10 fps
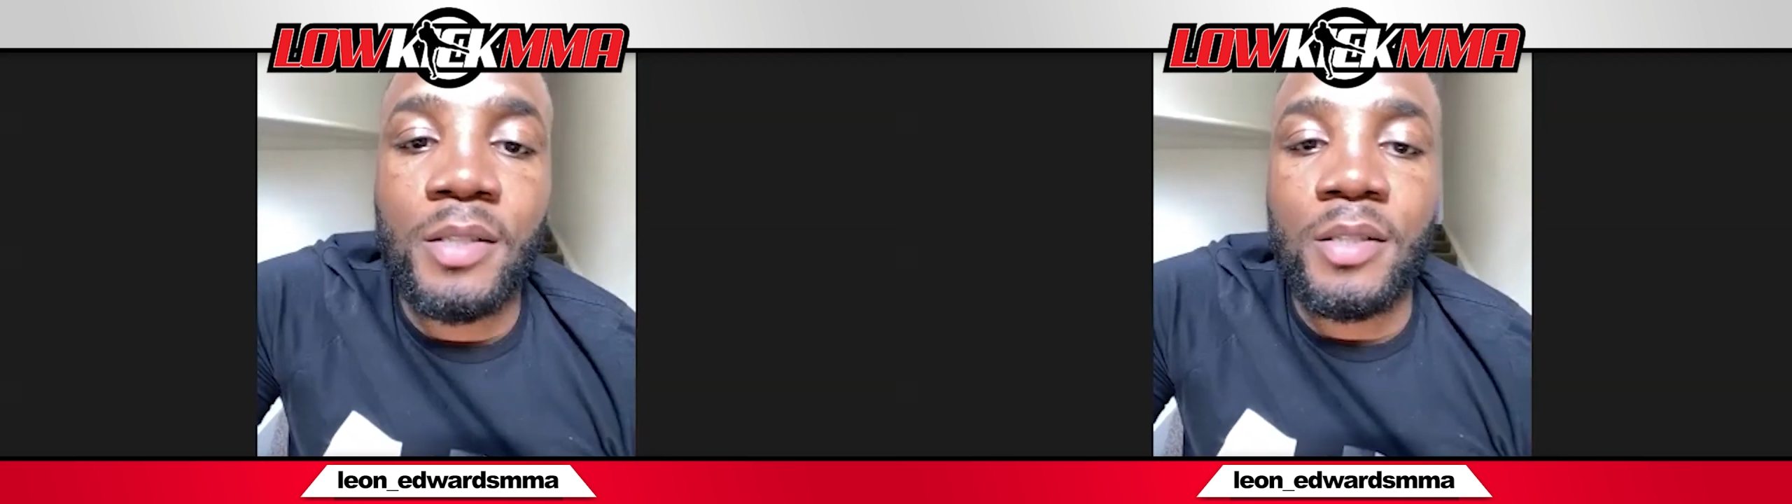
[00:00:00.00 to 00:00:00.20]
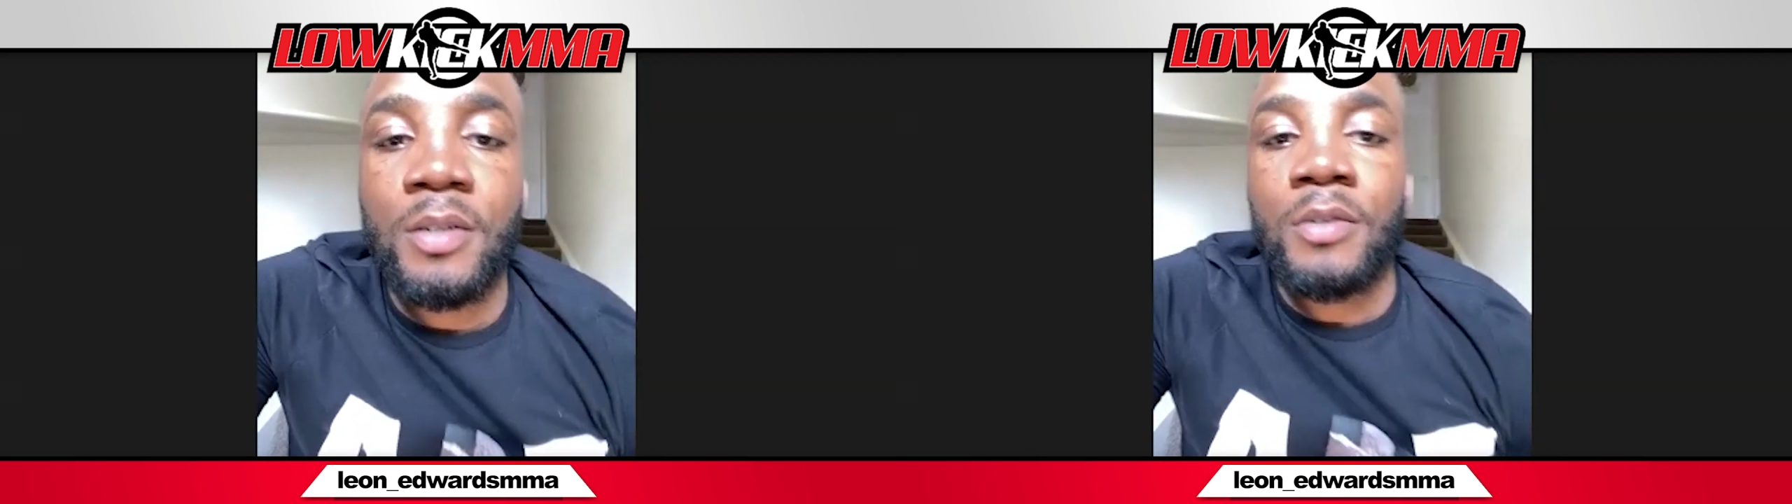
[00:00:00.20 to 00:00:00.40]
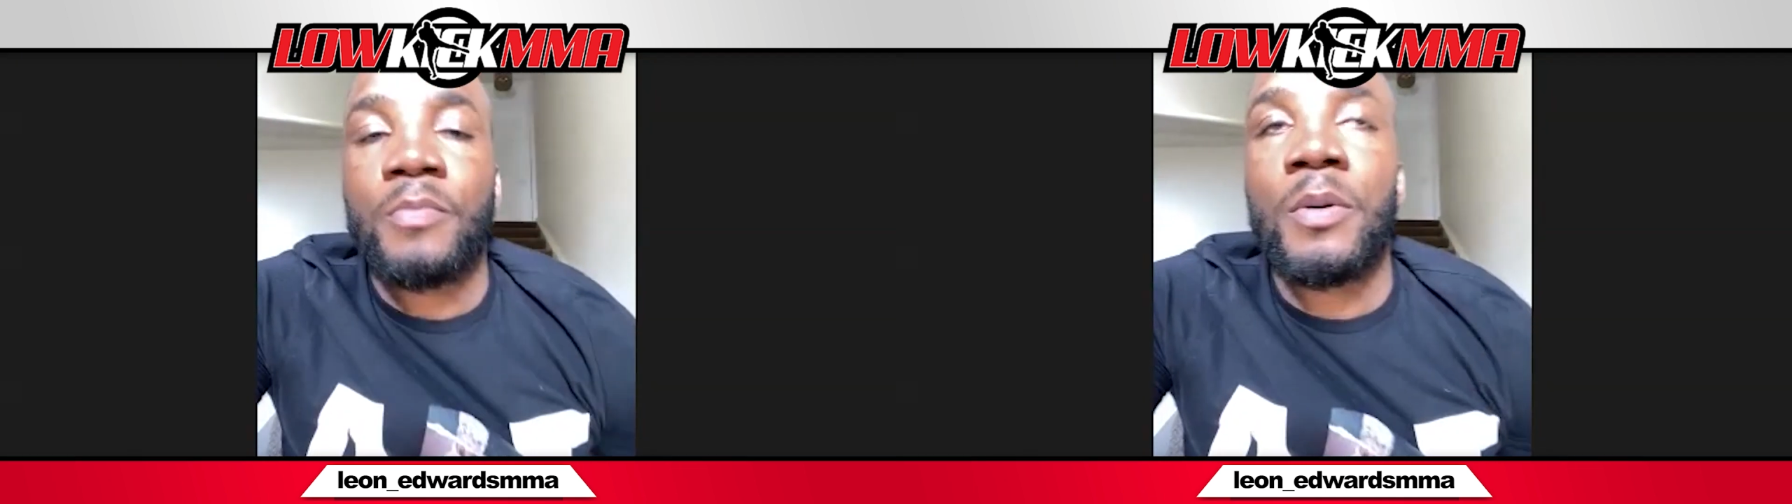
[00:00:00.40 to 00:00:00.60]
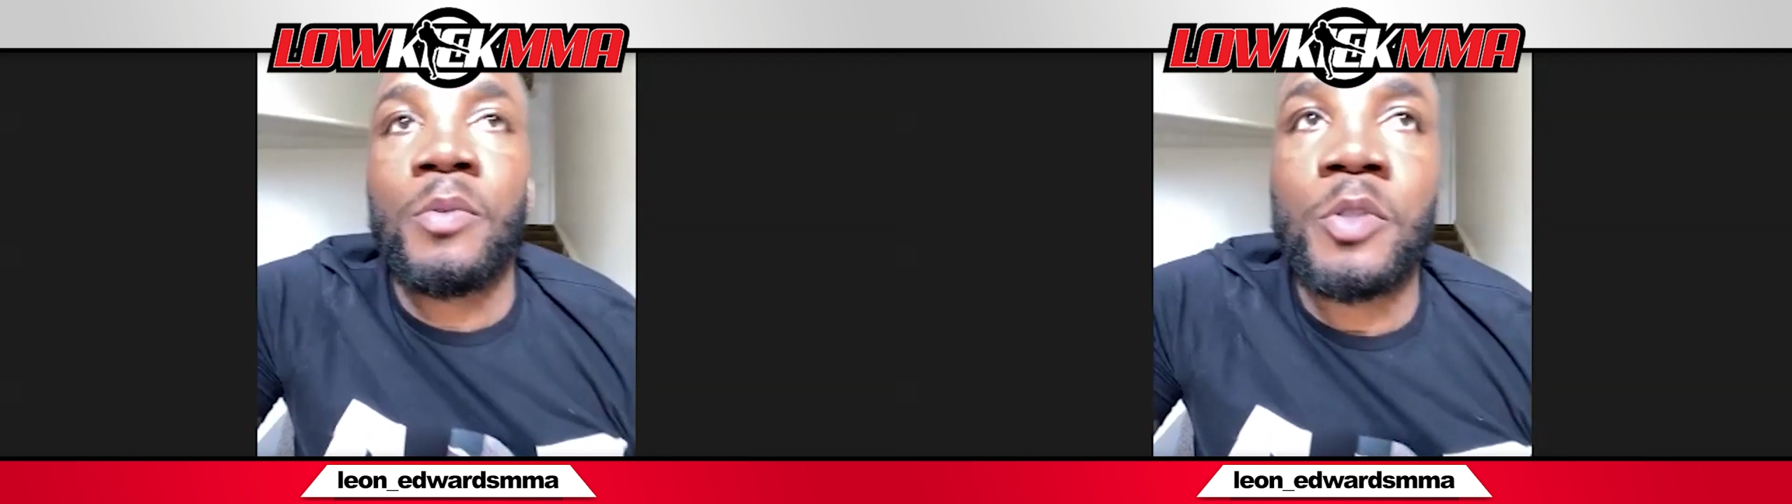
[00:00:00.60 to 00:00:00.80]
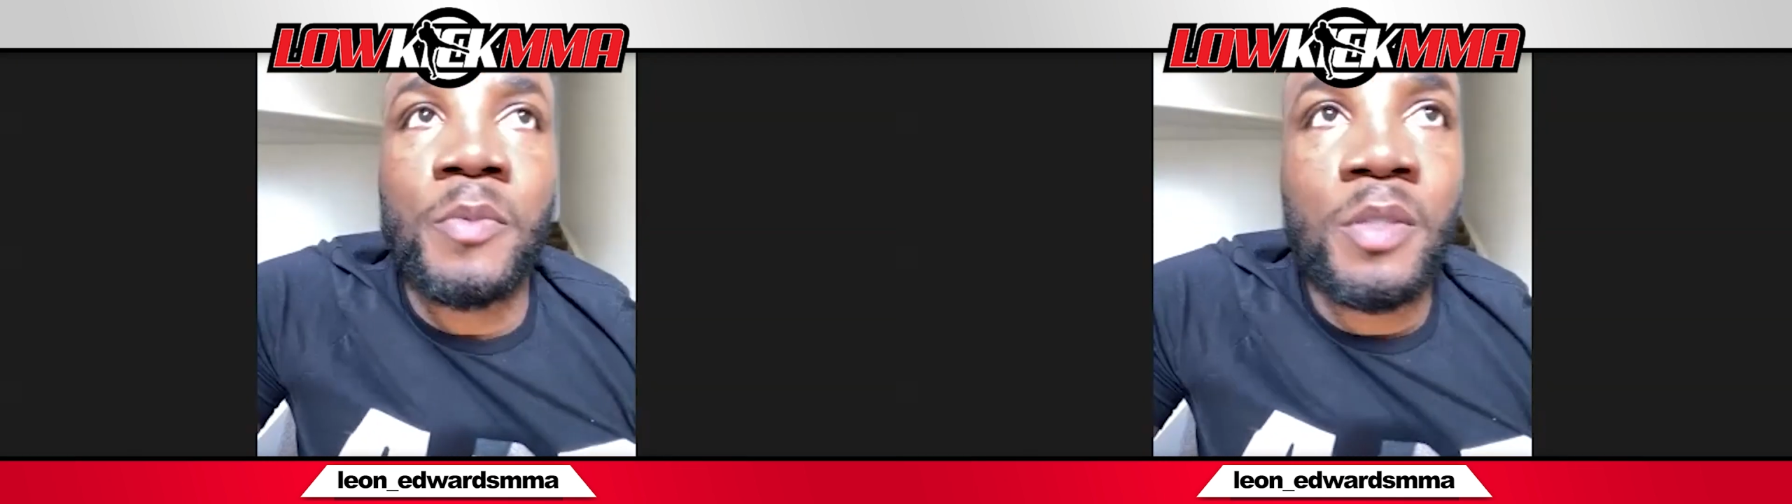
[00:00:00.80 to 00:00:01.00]
So
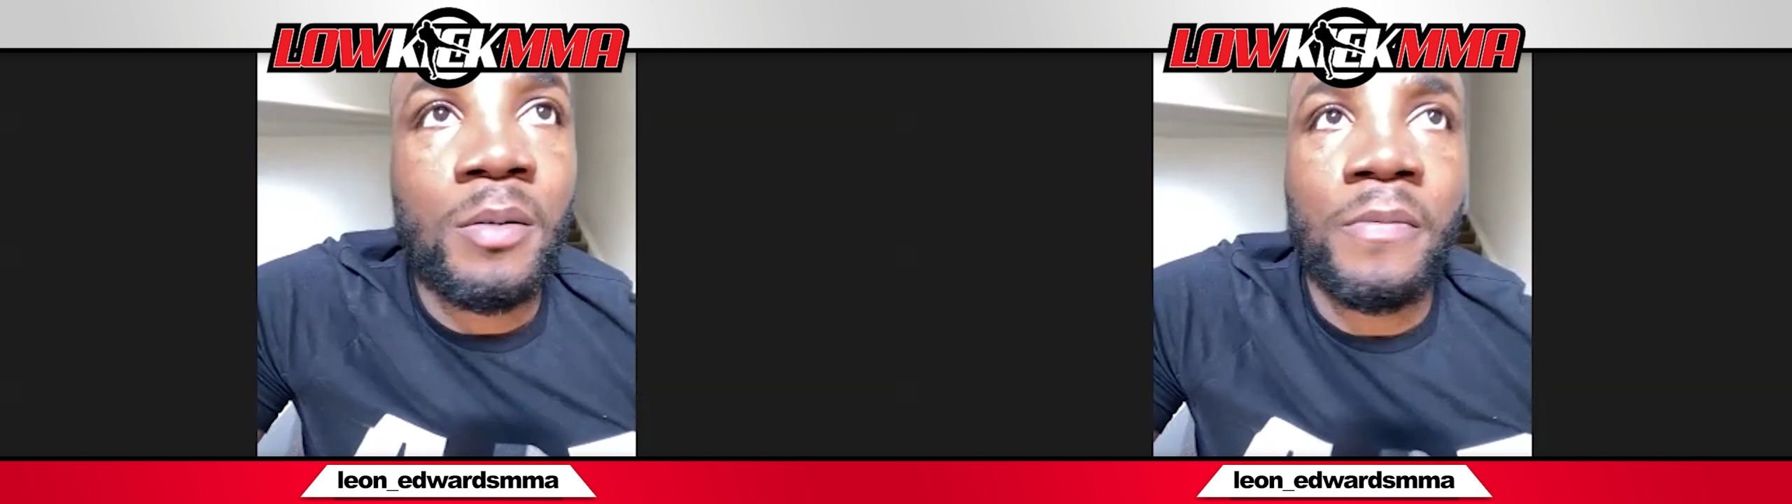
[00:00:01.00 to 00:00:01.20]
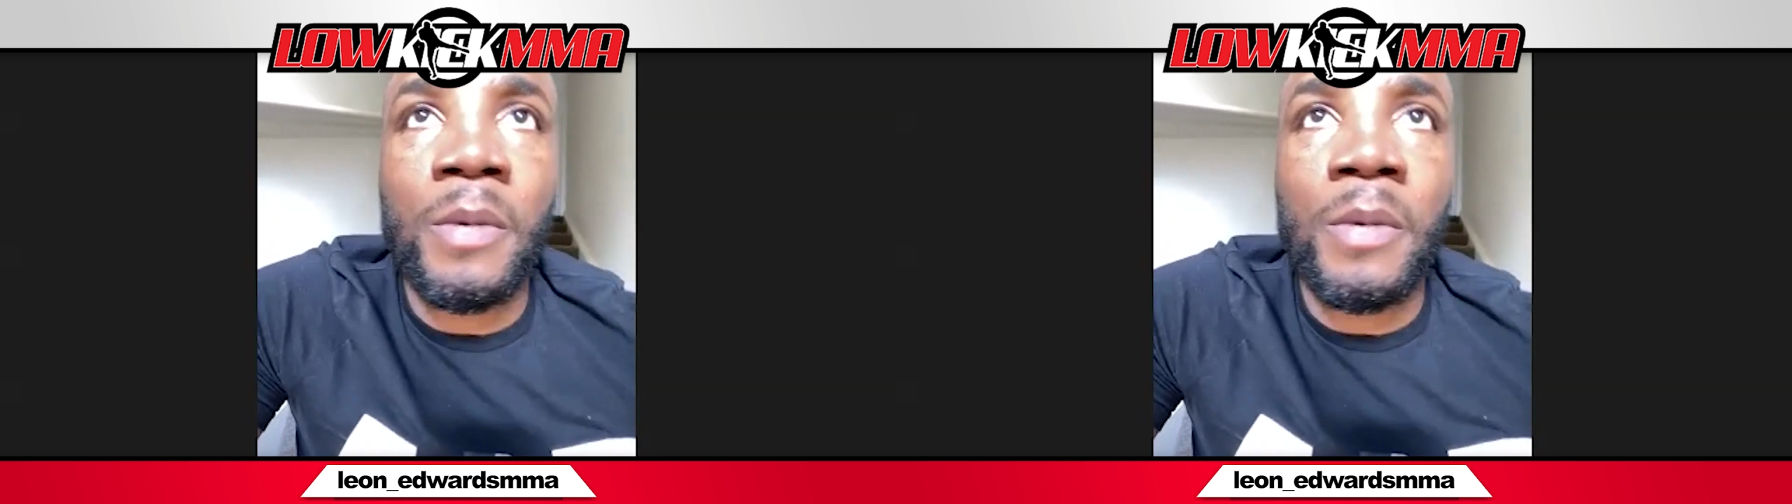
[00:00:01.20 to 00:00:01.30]
probably Usman.